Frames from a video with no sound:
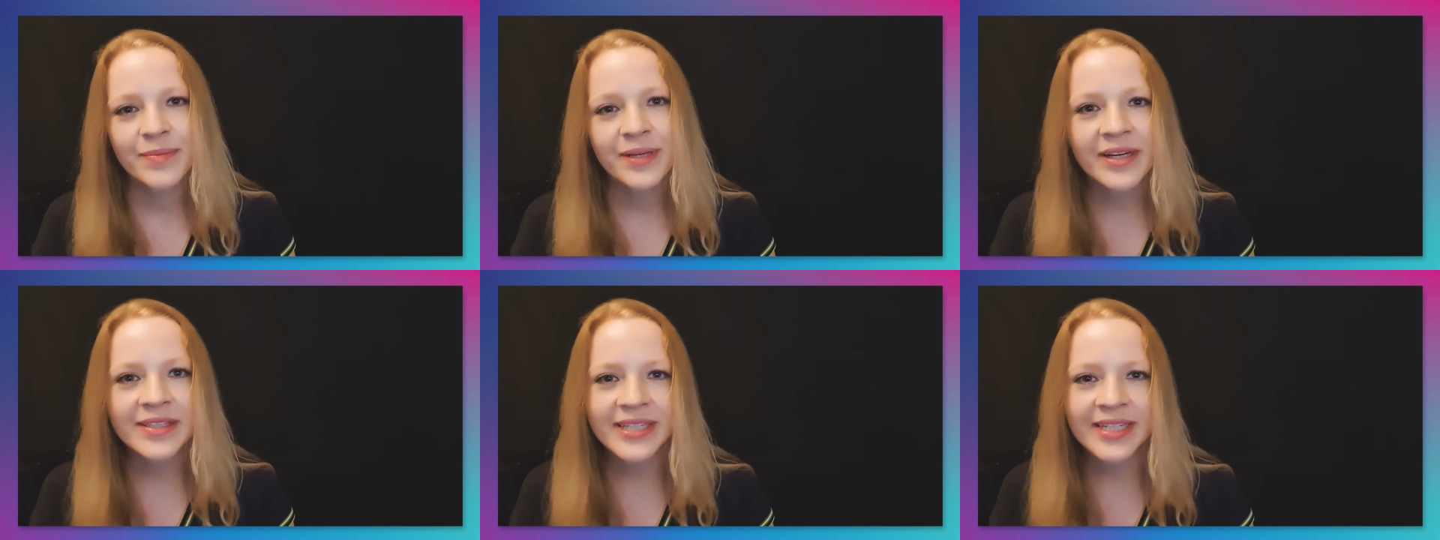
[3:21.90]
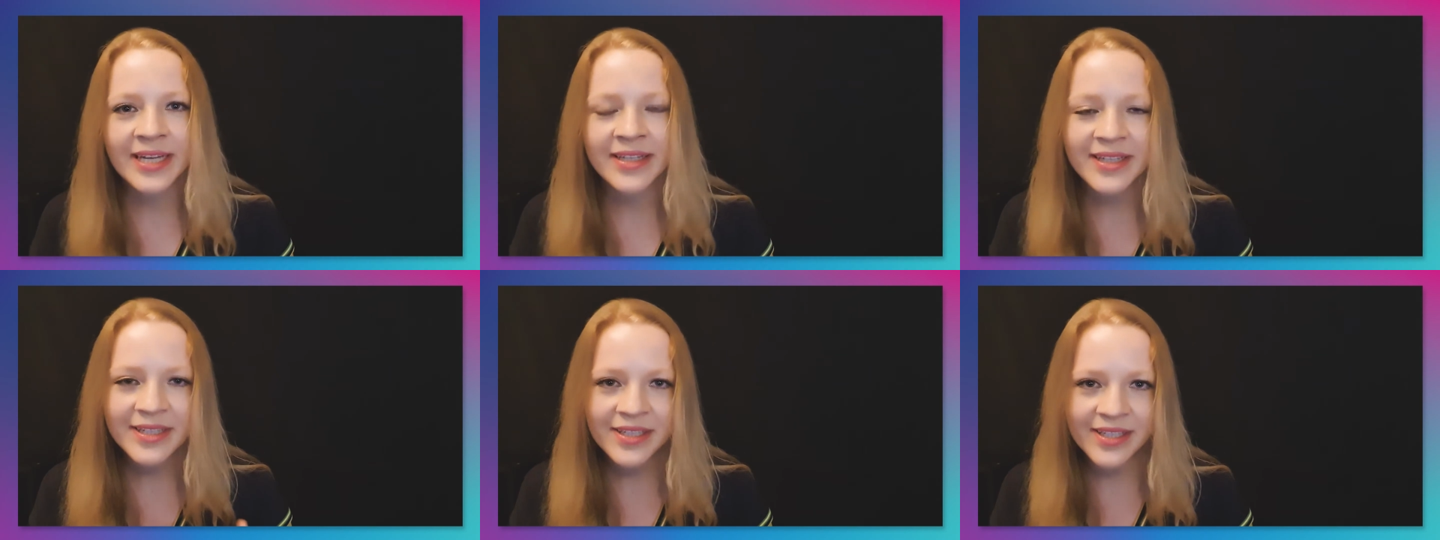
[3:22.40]
Because in
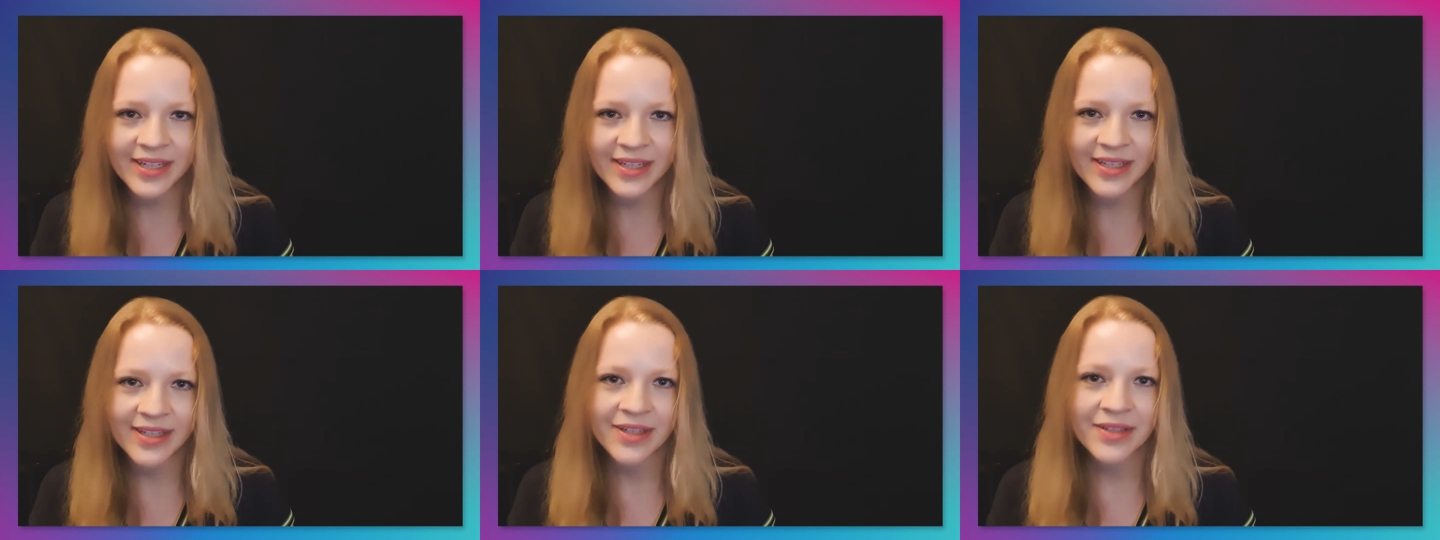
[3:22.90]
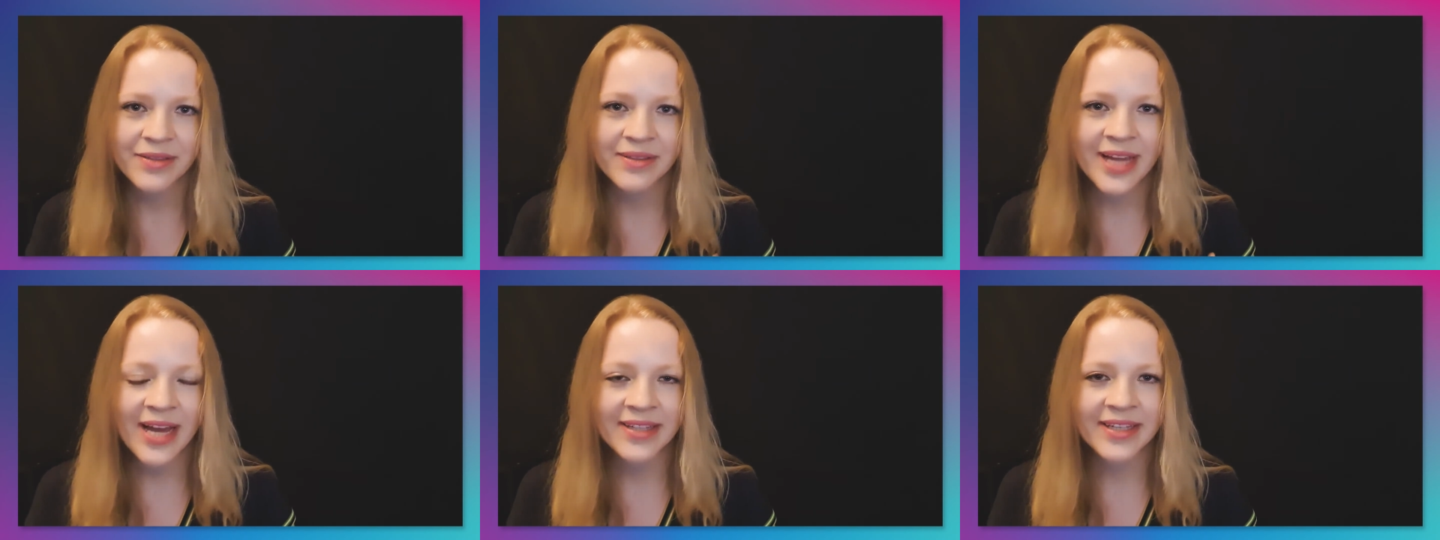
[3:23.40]
addition to
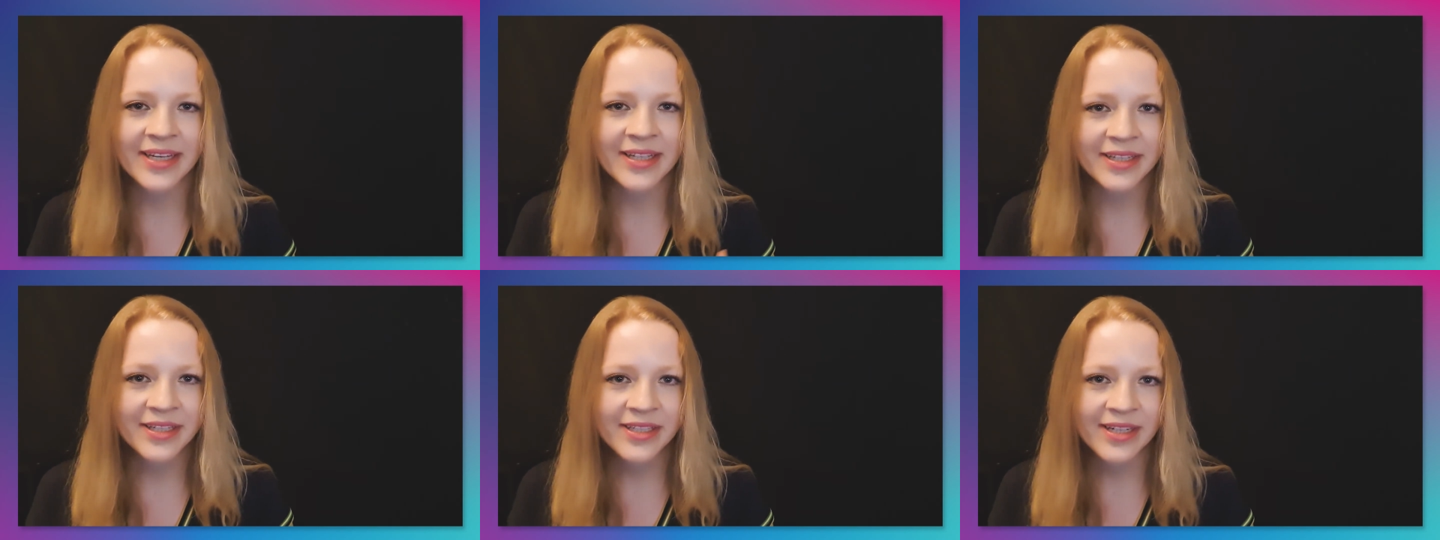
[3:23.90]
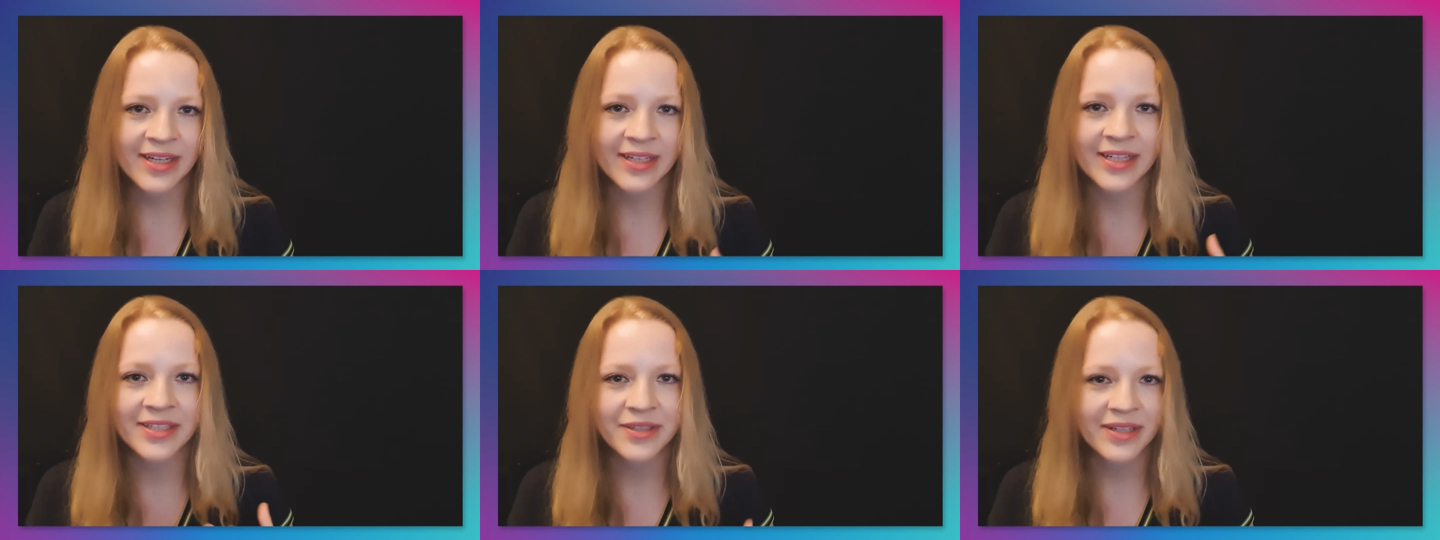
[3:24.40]
that initial
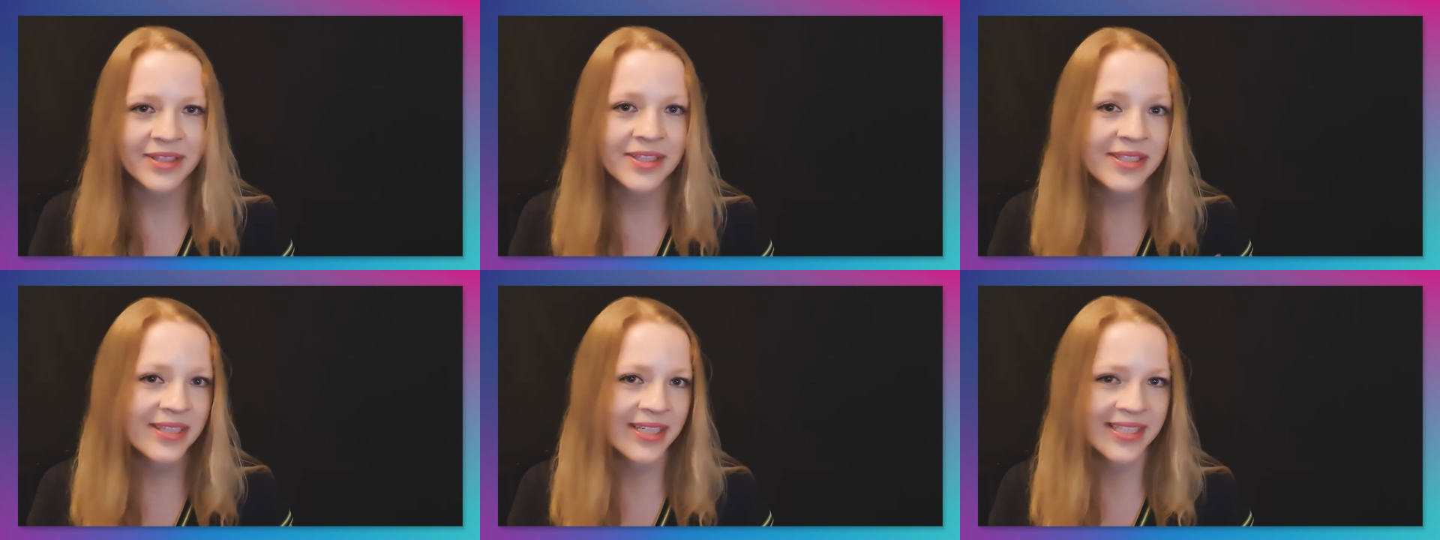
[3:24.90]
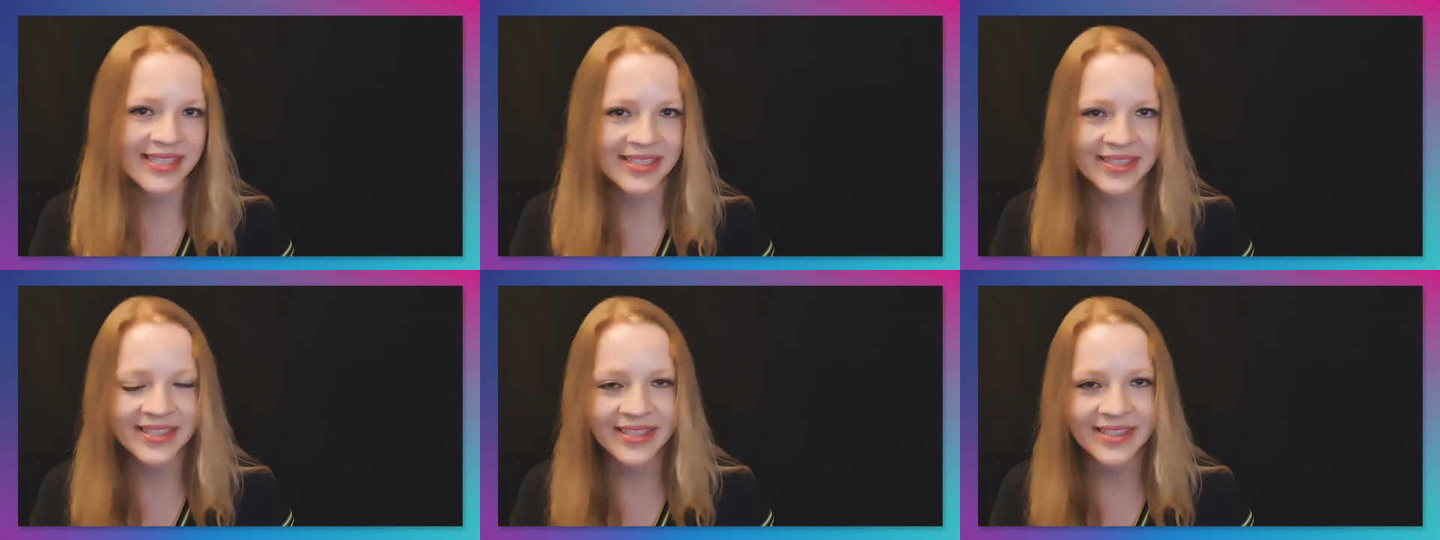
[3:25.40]
and traditional
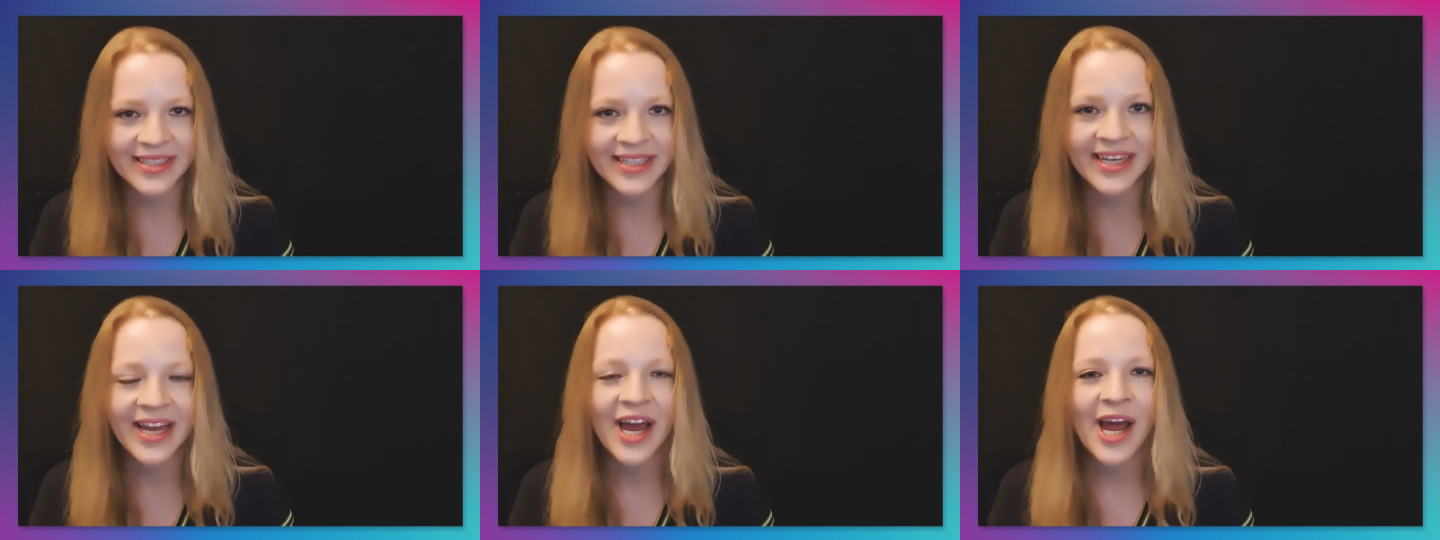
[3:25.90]
uncertainty